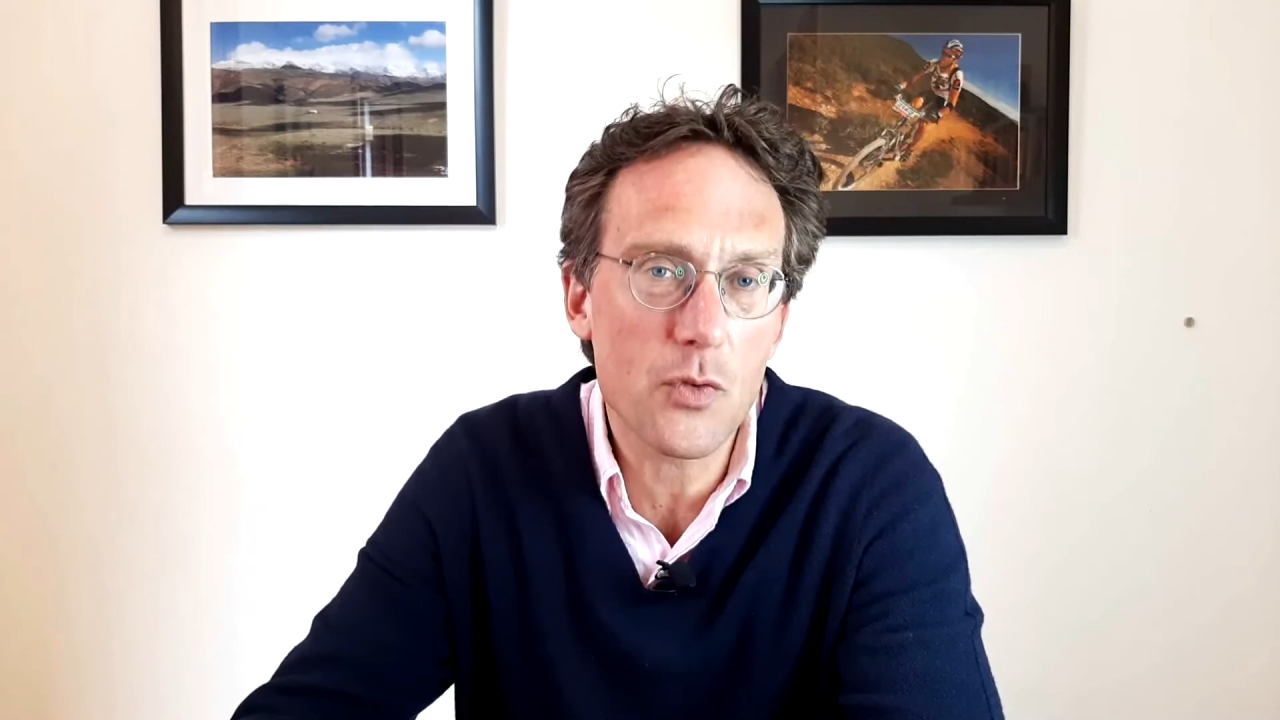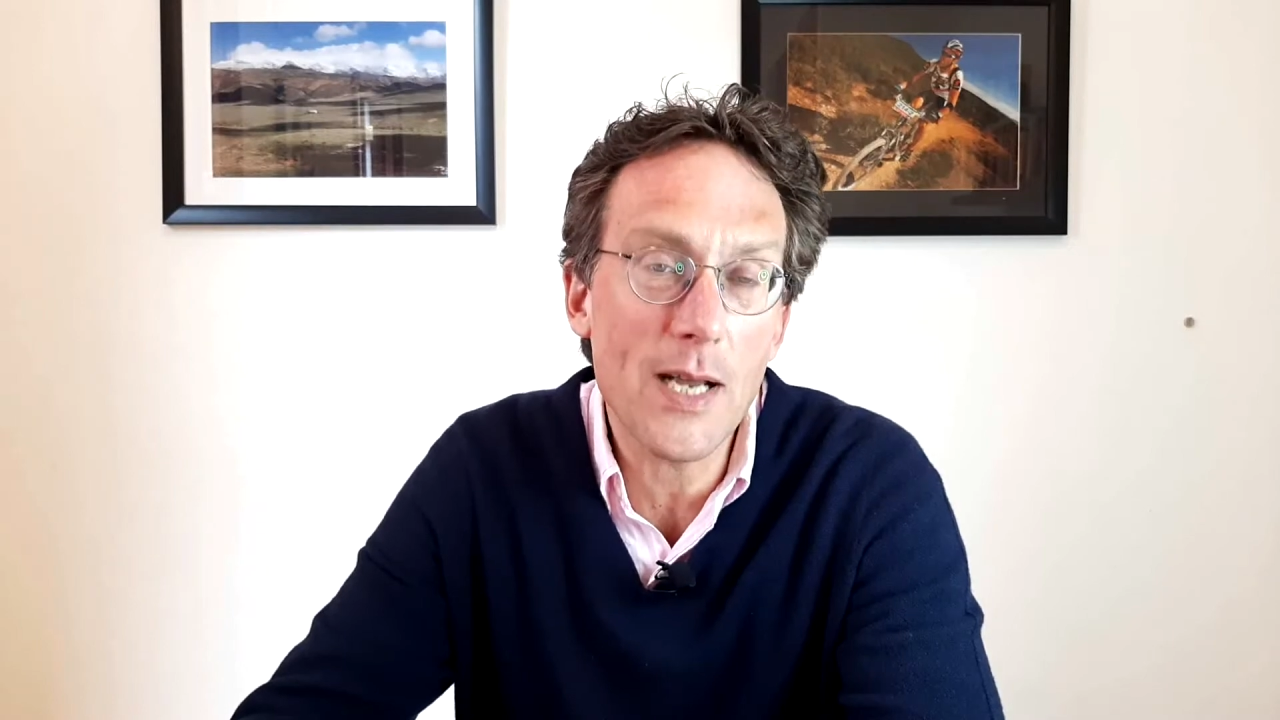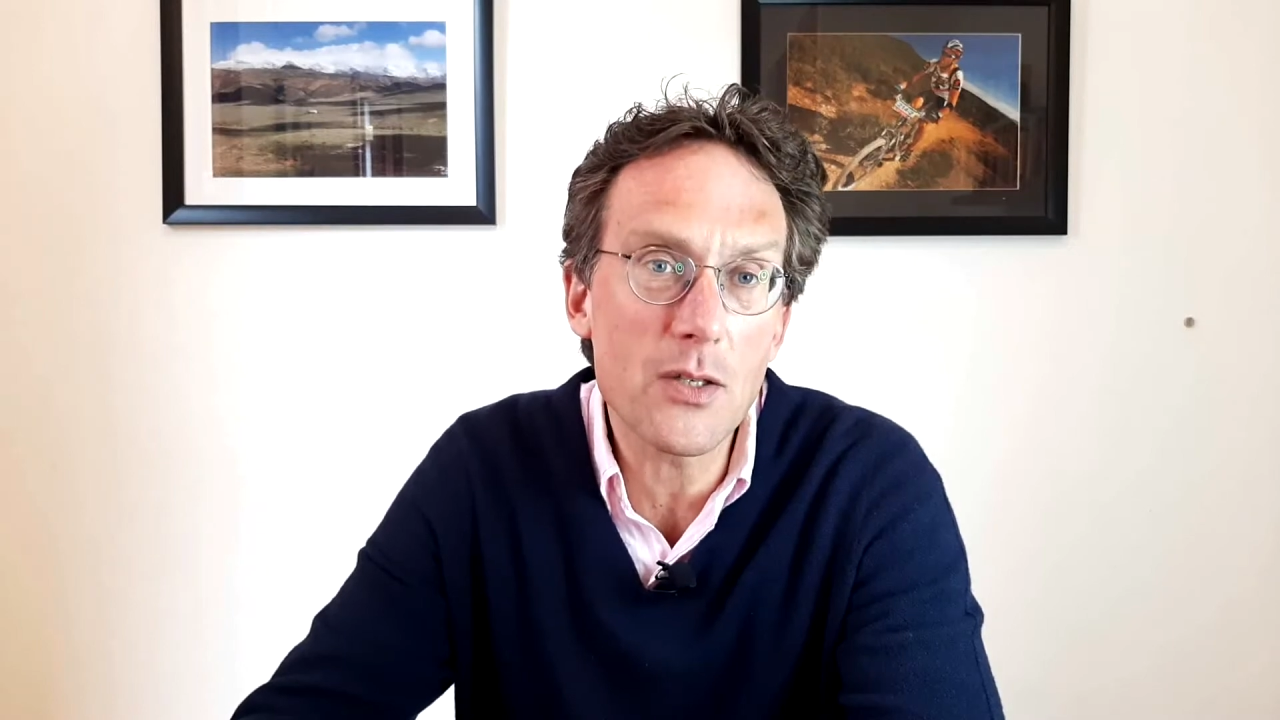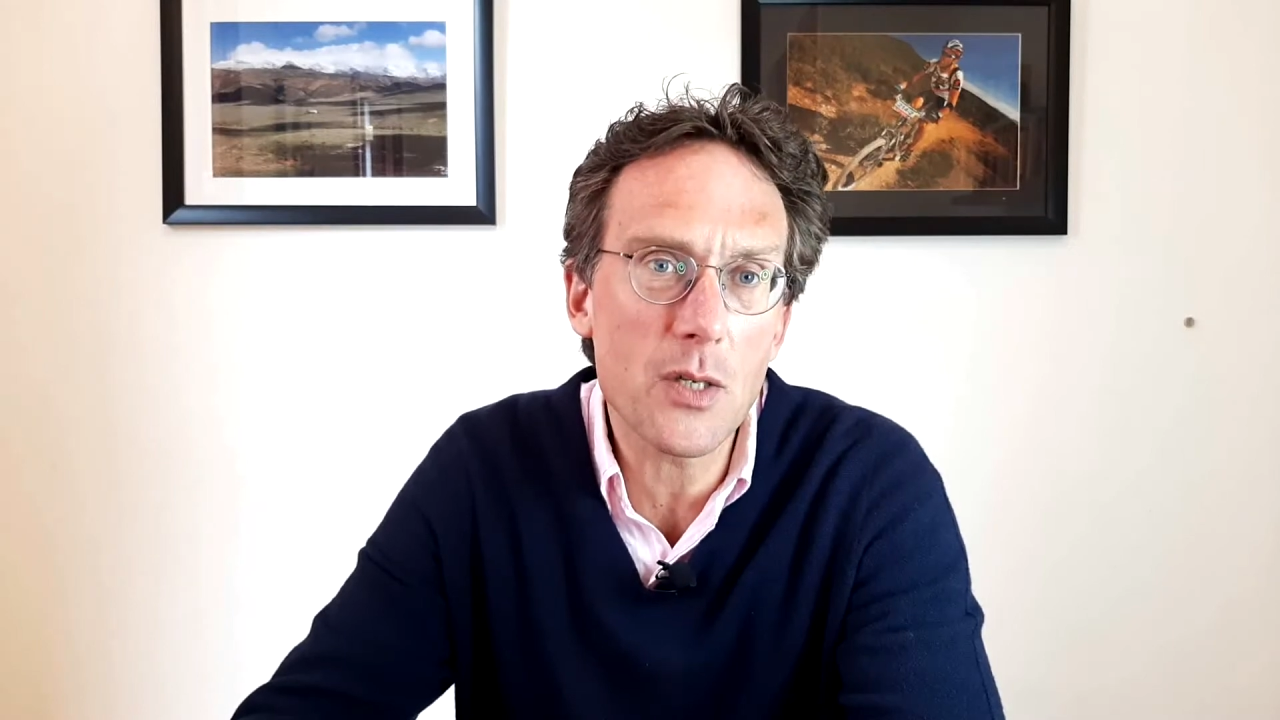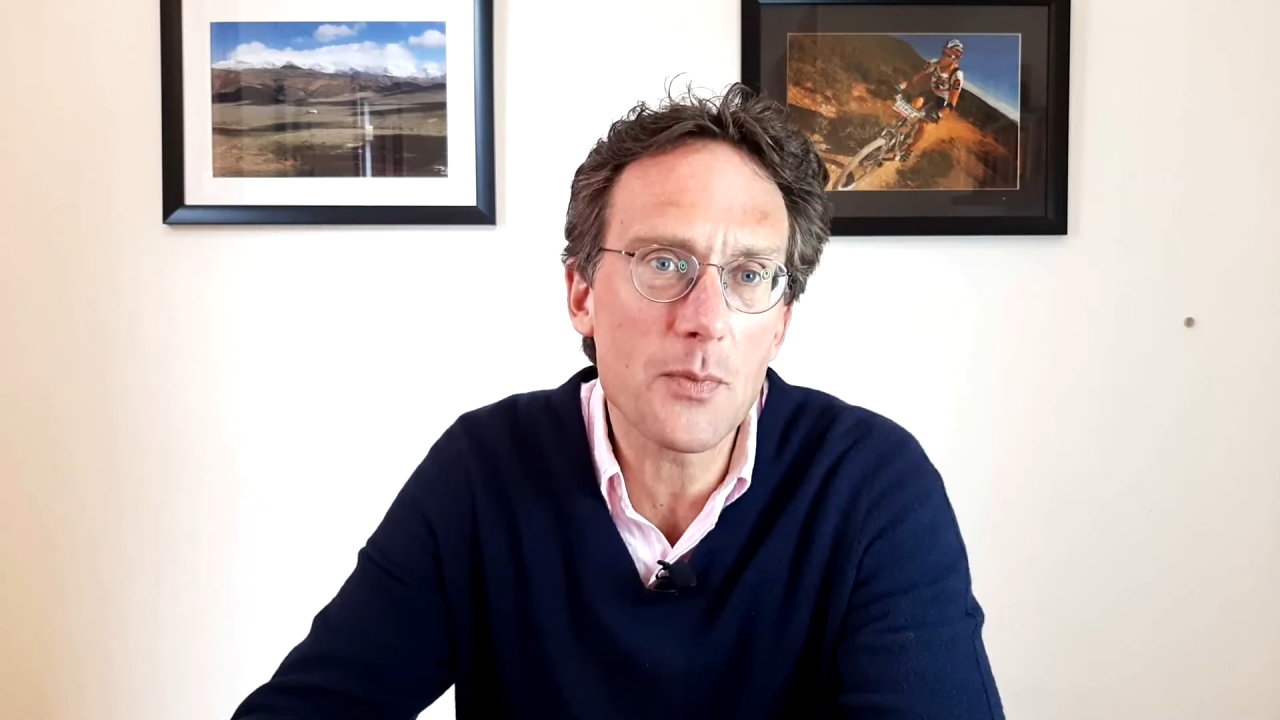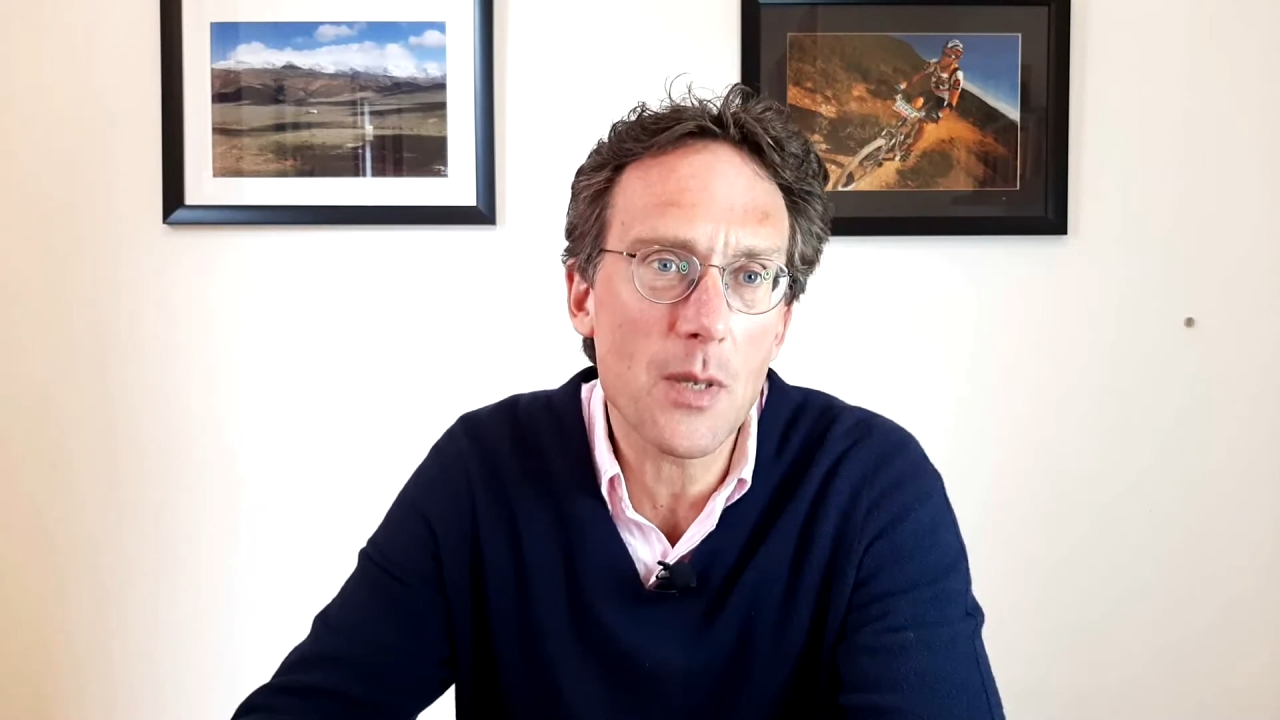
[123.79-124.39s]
Transcripts